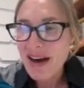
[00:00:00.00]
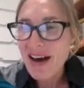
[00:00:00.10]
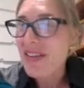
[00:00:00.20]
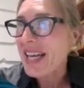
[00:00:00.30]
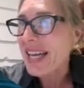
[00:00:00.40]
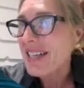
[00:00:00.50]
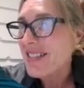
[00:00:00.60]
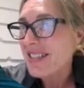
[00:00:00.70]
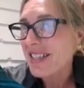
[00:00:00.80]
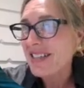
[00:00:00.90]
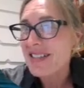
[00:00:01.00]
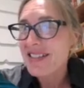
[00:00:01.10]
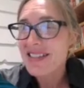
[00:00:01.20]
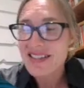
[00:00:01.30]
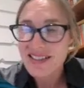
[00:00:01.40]
other
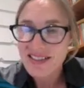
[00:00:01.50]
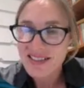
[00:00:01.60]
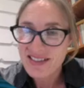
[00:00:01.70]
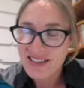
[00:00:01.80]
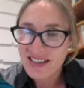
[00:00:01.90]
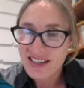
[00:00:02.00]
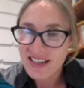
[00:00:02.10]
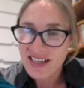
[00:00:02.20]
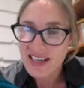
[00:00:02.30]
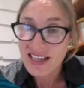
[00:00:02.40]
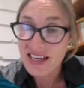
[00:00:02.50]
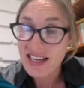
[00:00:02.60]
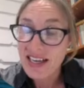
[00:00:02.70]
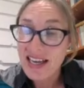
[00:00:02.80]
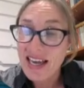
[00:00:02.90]
entities and
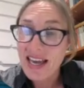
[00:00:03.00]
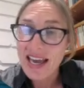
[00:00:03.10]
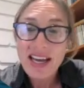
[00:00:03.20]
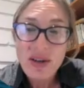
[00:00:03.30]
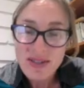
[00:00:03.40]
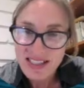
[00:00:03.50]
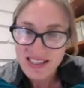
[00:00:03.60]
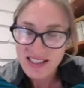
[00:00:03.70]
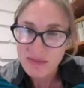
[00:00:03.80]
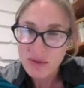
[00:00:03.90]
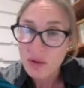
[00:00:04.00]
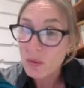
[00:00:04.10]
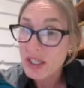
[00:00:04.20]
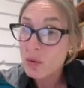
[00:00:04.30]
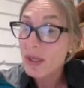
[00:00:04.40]
ecosystem on
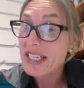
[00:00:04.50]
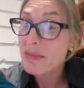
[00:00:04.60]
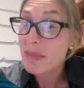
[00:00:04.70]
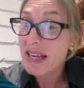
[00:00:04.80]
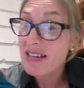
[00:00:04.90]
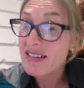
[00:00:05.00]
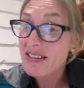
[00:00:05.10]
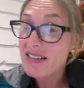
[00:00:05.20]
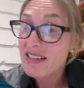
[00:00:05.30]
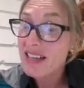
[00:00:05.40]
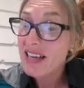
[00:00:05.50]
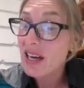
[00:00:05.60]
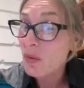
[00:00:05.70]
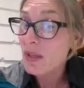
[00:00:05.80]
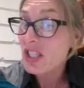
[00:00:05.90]
which we depend
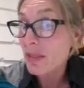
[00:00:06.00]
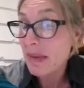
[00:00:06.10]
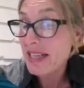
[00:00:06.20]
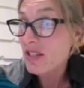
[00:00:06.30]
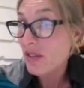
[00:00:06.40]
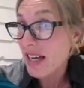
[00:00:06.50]
and which depends on